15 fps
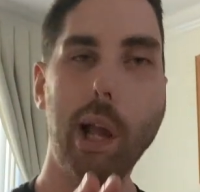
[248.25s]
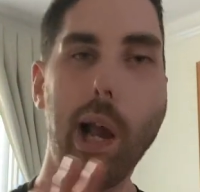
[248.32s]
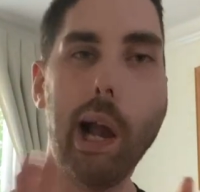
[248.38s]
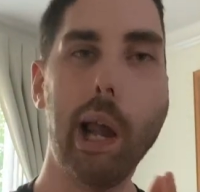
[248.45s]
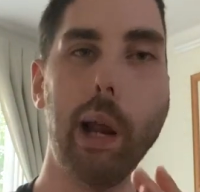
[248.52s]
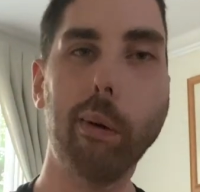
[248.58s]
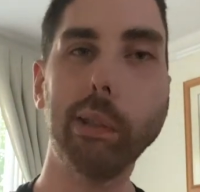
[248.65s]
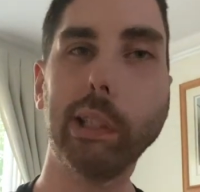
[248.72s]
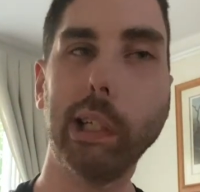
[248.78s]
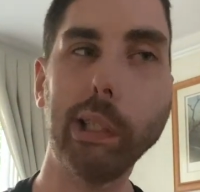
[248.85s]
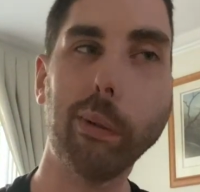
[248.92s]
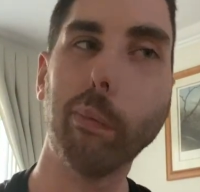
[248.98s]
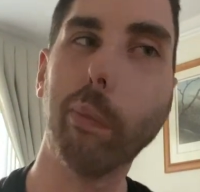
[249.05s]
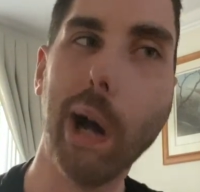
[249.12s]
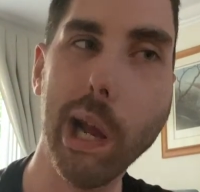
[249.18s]
And I was
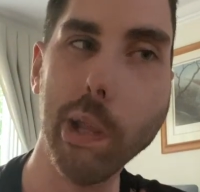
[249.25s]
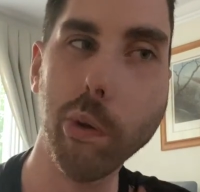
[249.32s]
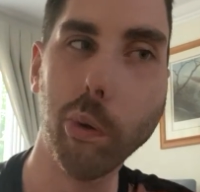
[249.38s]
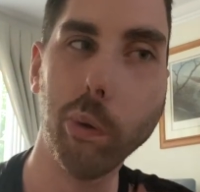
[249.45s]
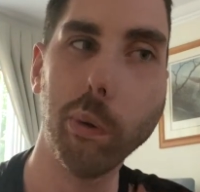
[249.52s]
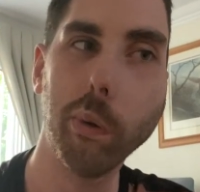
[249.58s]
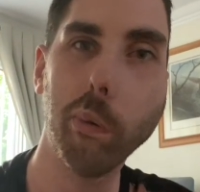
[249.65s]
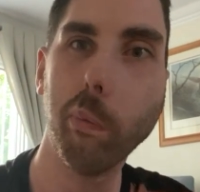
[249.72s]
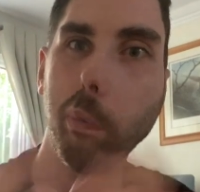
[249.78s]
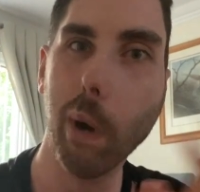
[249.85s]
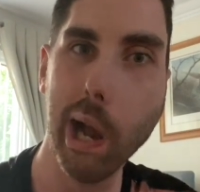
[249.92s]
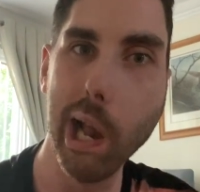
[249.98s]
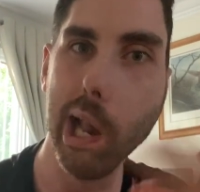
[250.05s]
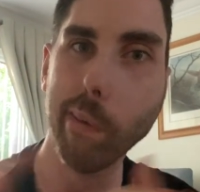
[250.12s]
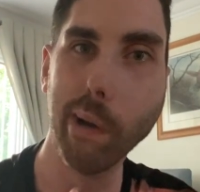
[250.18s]
like,
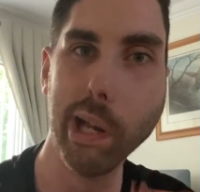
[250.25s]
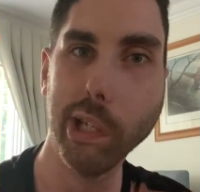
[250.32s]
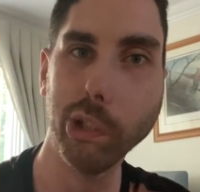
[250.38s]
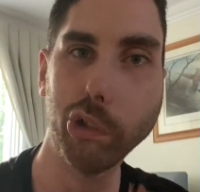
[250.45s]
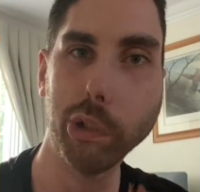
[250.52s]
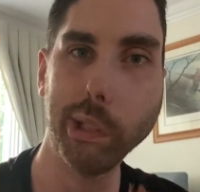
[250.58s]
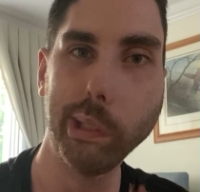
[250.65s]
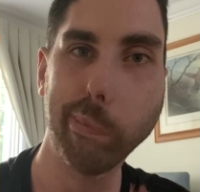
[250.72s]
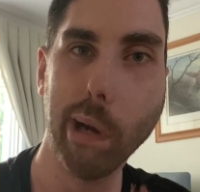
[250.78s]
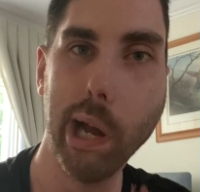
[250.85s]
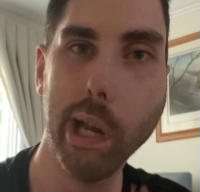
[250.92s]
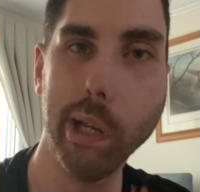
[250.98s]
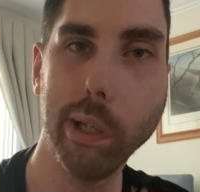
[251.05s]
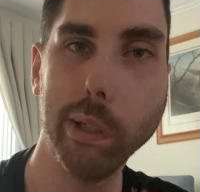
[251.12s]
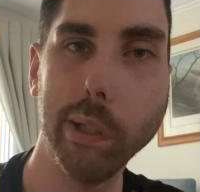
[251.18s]
why am I intrigued by
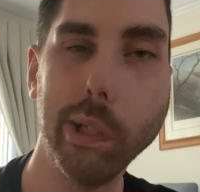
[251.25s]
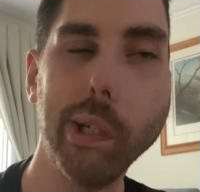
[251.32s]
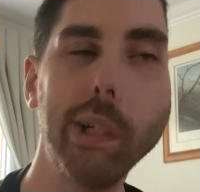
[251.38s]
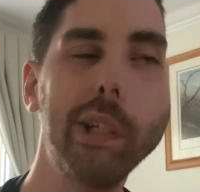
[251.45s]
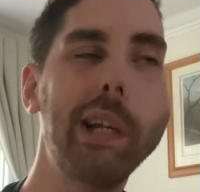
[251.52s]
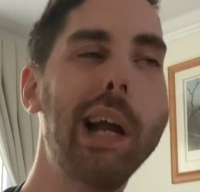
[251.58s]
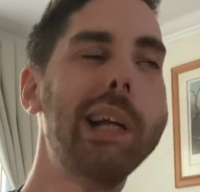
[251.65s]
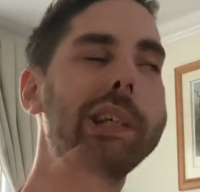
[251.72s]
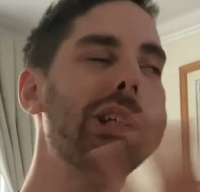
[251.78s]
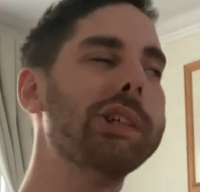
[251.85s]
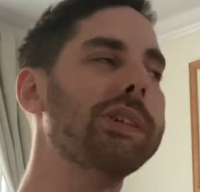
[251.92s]
it? And